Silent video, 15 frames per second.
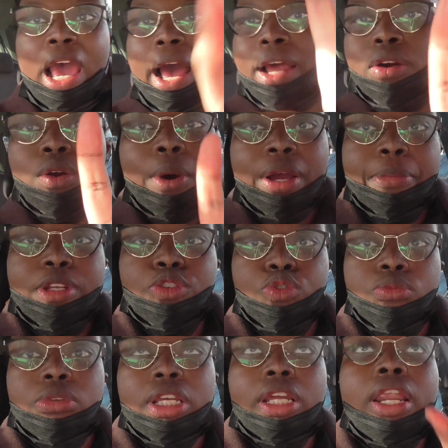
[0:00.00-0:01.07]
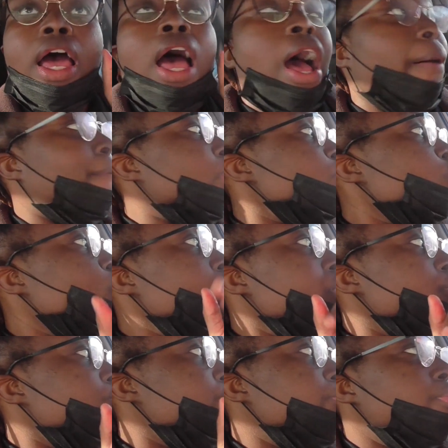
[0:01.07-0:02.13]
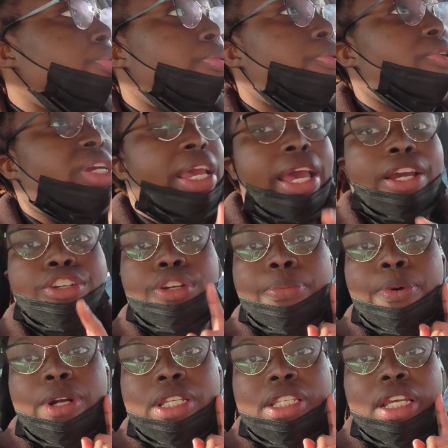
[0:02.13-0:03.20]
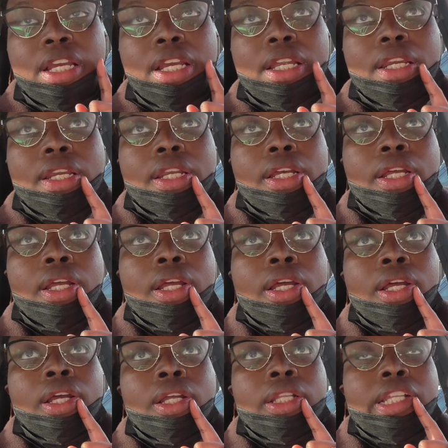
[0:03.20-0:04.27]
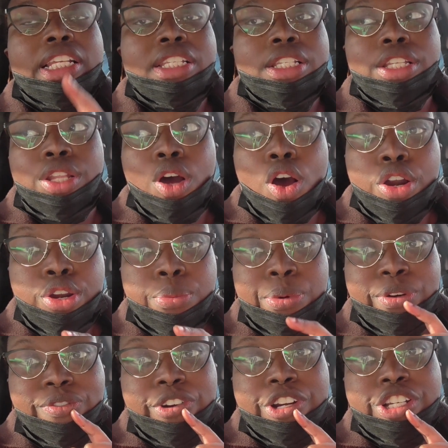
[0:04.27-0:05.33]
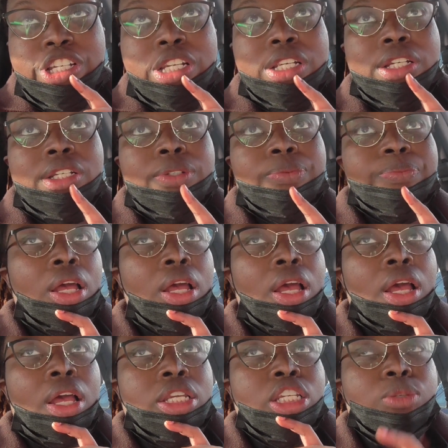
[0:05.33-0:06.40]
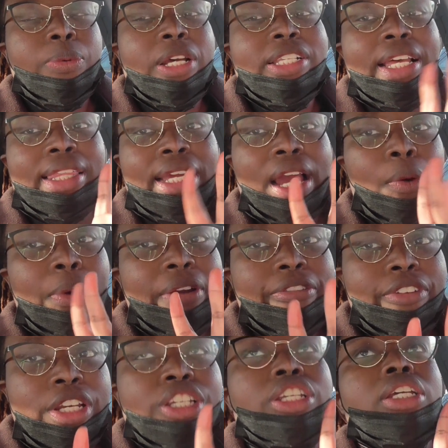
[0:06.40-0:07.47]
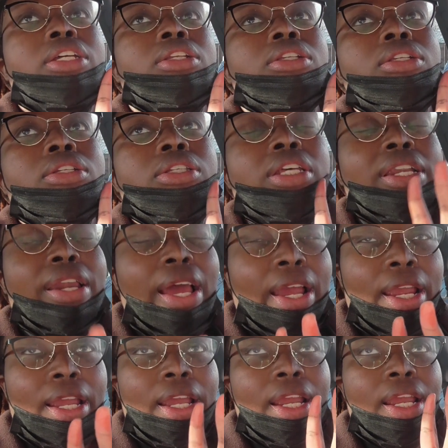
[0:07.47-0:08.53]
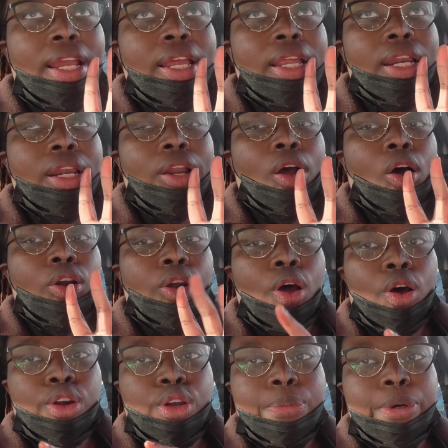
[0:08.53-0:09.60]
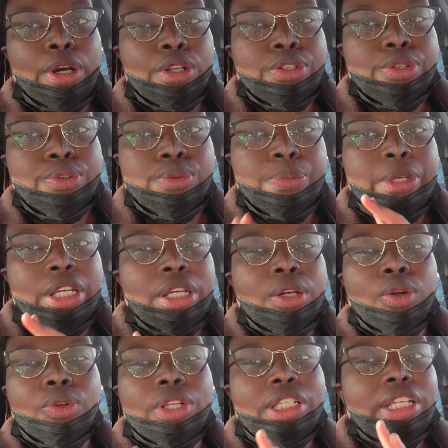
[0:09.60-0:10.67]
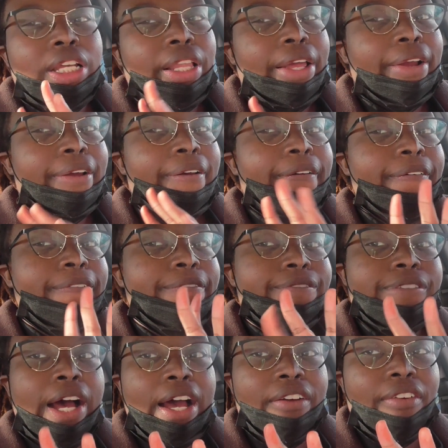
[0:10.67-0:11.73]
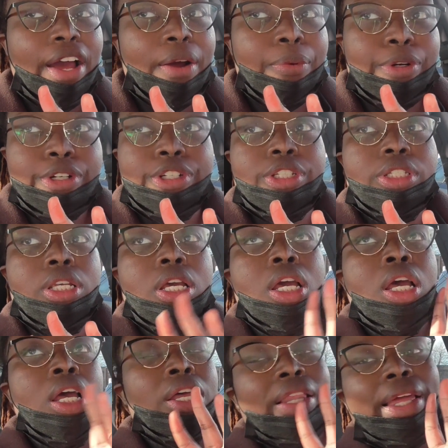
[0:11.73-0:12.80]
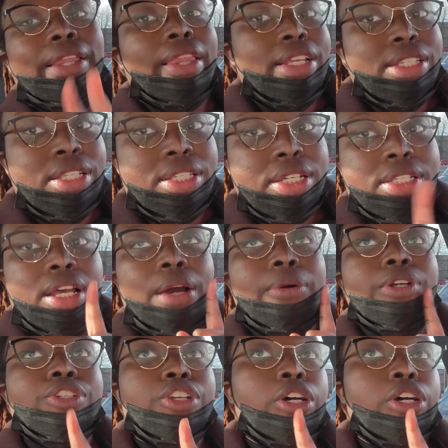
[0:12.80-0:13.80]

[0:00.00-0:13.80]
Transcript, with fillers: I don't know why I be zoomed in. I'm also going to get extra points and listen to the audiobook version just because I think I want to finish it tonight. And on the audiobook on two speed, it only take like five hours, like less than six hours.